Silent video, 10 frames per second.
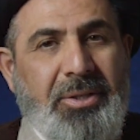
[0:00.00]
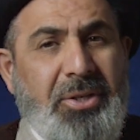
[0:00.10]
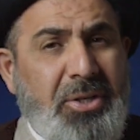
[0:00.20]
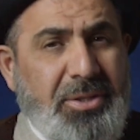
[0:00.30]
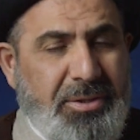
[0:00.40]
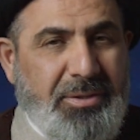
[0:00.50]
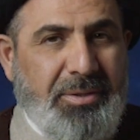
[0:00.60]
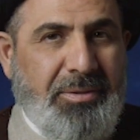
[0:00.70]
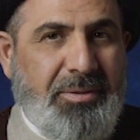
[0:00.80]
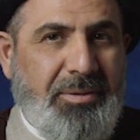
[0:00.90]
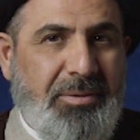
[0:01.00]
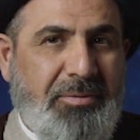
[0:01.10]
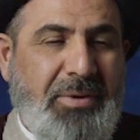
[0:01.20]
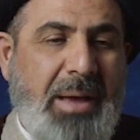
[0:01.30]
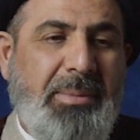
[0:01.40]
good
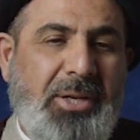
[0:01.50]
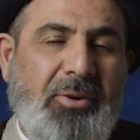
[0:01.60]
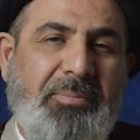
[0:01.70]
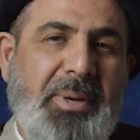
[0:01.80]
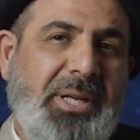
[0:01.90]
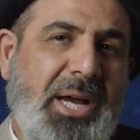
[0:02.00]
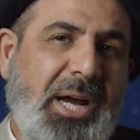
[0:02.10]
family of Bani